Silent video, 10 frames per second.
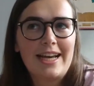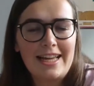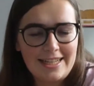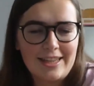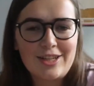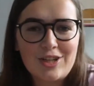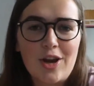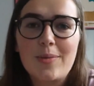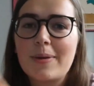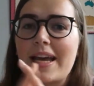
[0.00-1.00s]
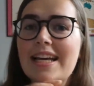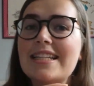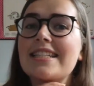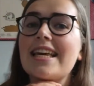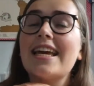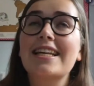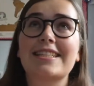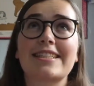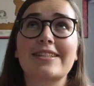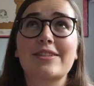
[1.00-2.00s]
another show because
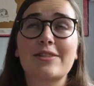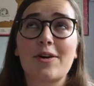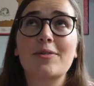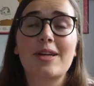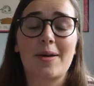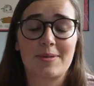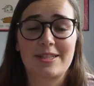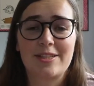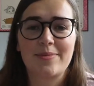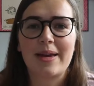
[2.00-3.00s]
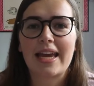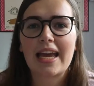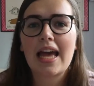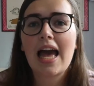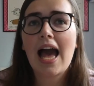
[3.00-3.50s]
it's so time consuming